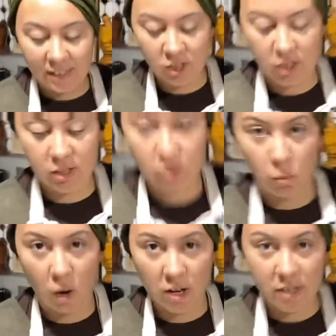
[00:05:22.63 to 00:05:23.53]
It's just
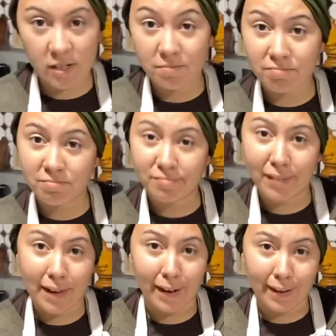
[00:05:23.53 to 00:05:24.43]
water
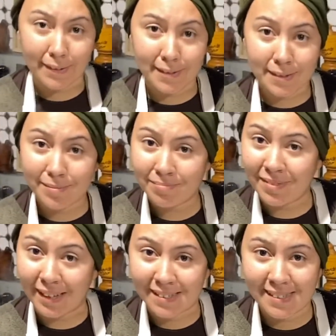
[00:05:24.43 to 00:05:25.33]
and ice.
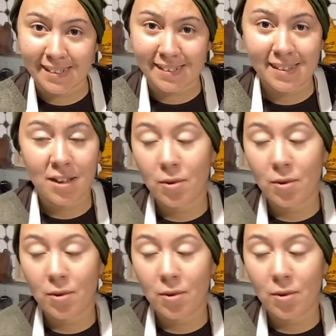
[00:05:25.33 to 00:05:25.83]
That's it.